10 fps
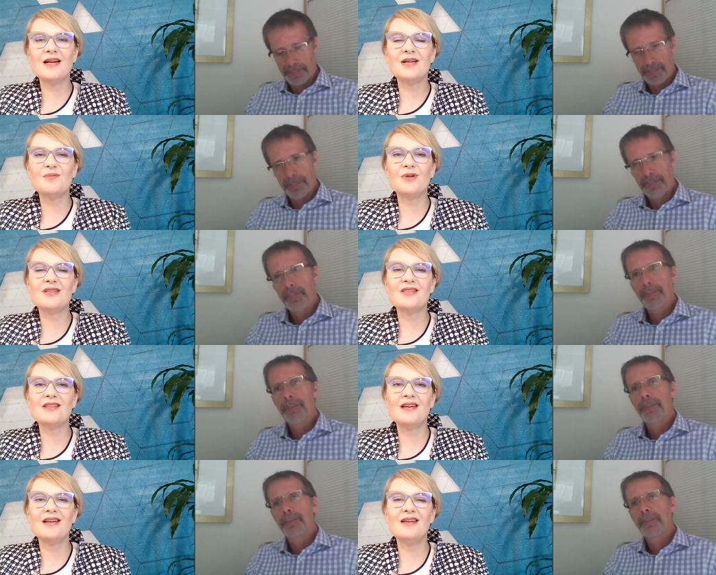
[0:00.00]
Speaker 1: side, want to
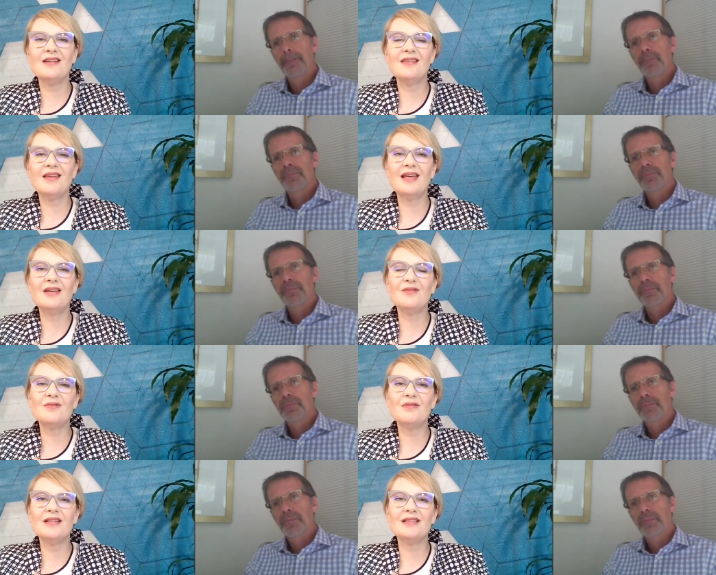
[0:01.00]
say thank you,
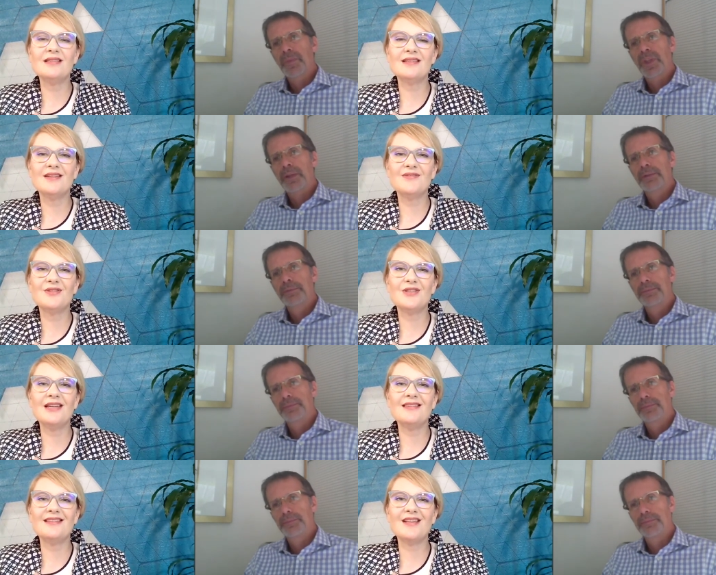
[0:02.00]
Chris, uh, for
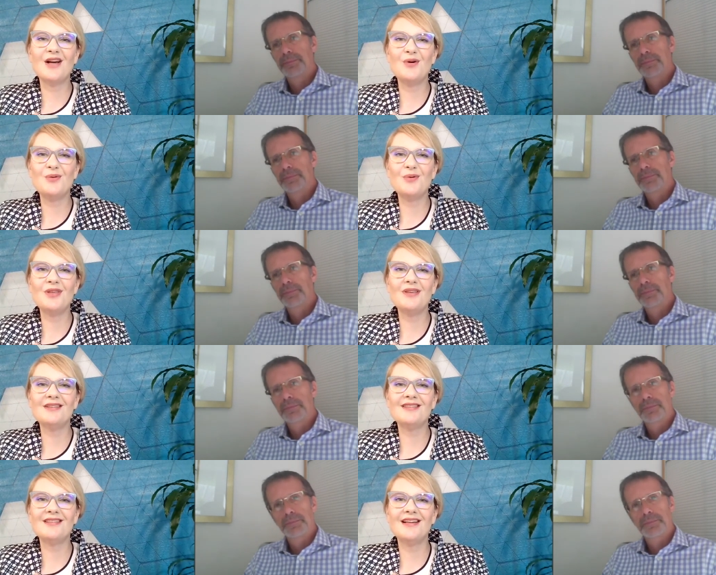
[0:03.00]
taking this hour with
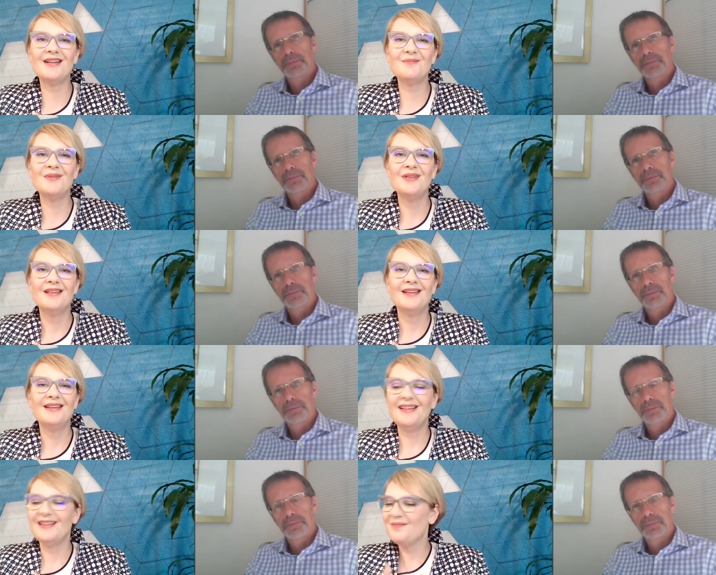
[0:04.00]
us. Um,
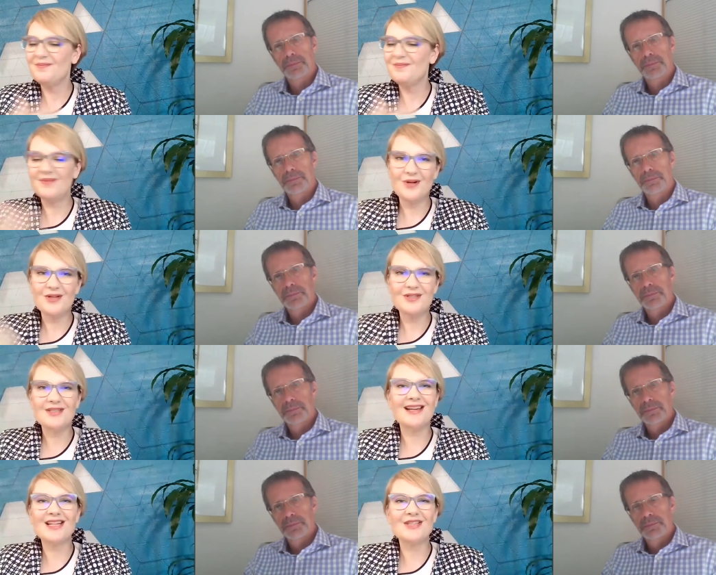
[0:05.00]
uh, it was,
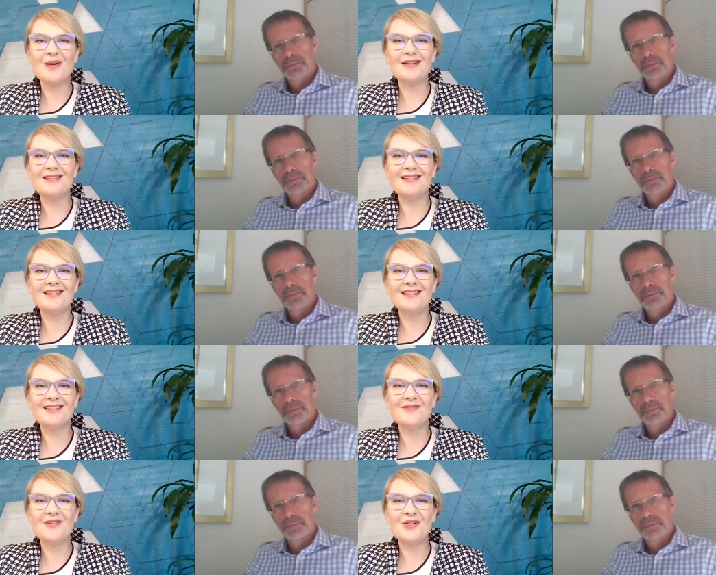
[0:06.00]
as I expected,
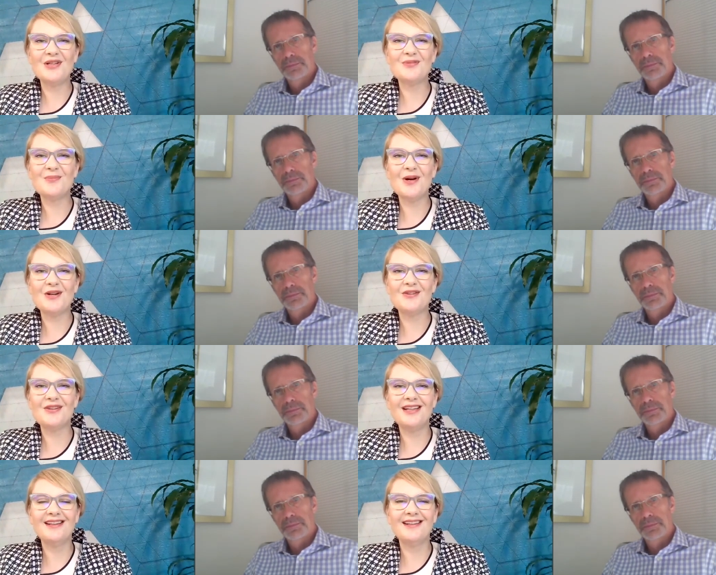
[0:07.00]
uh, very
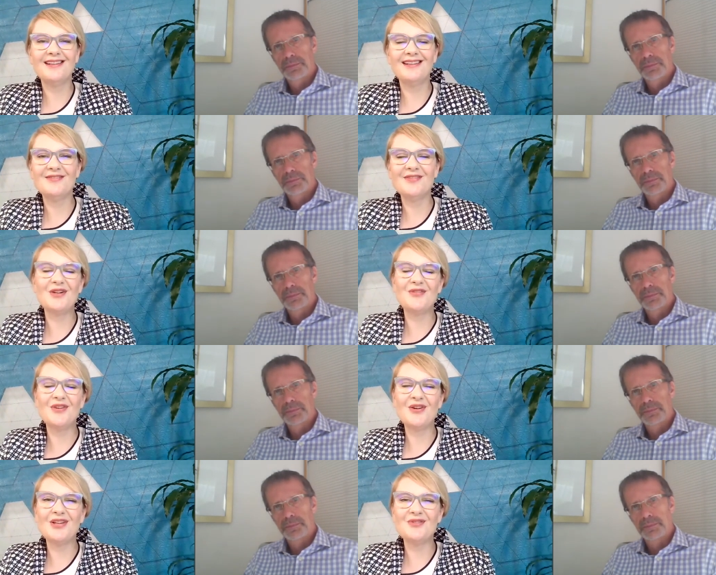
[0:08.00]
inspiring and, and, very,
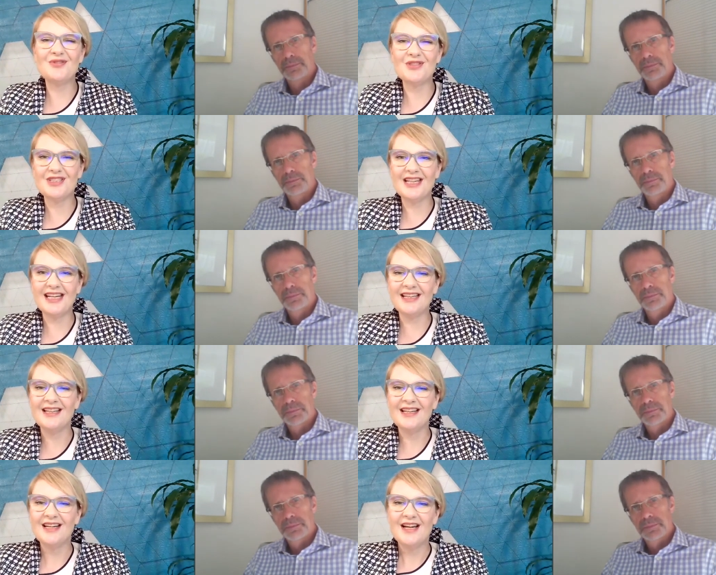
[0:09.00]
very interesting.
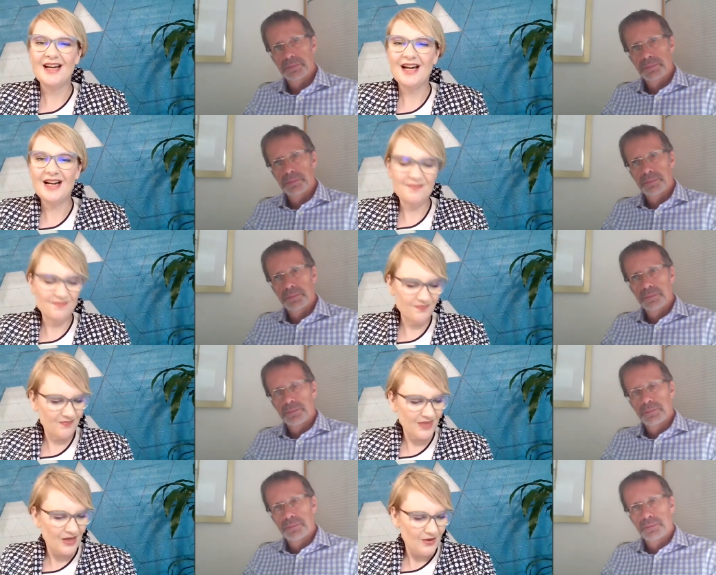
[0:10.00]
Um,
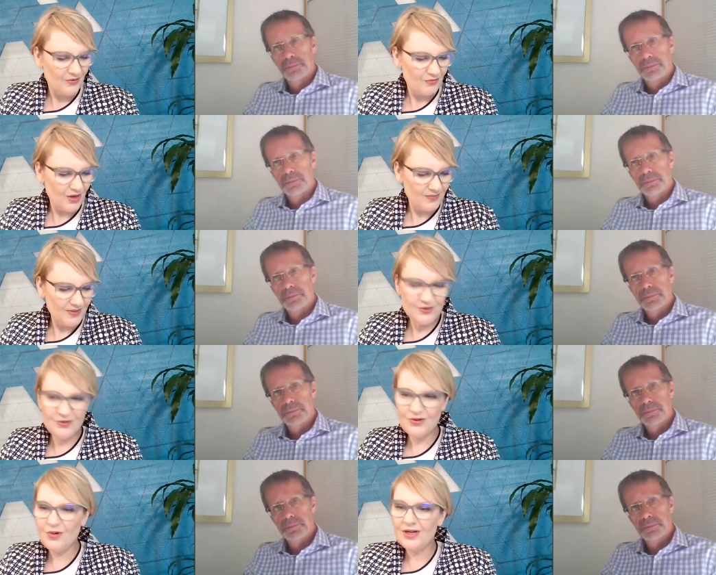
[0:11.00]
Robin,
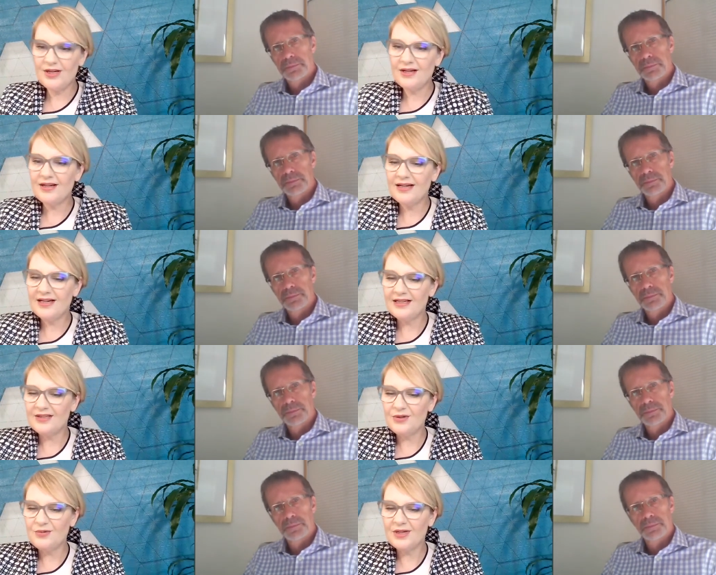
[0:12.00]
do you wanna uh,
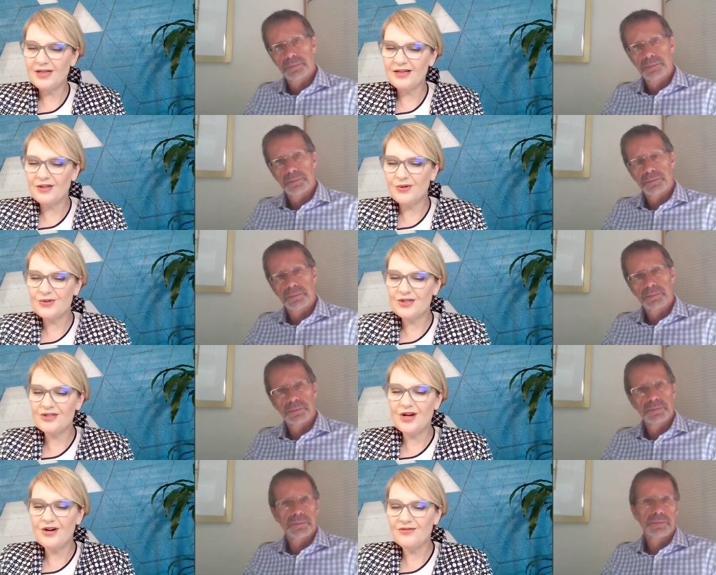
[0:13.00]
do you wanna close
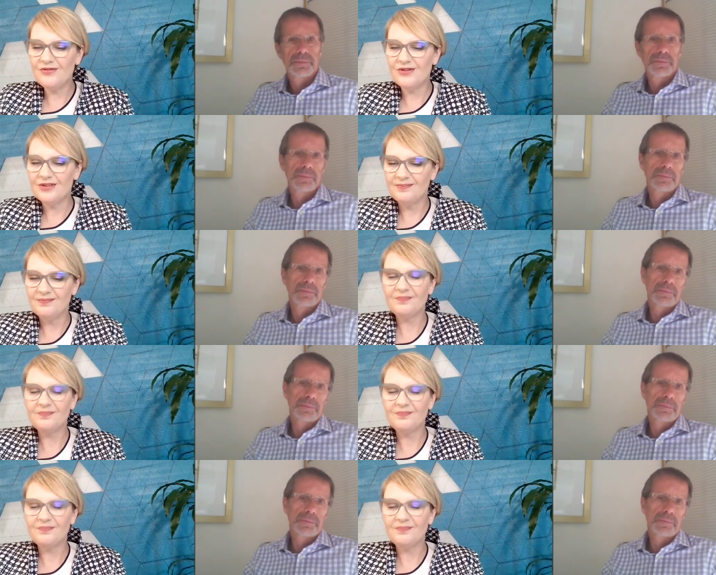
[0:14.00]
us off?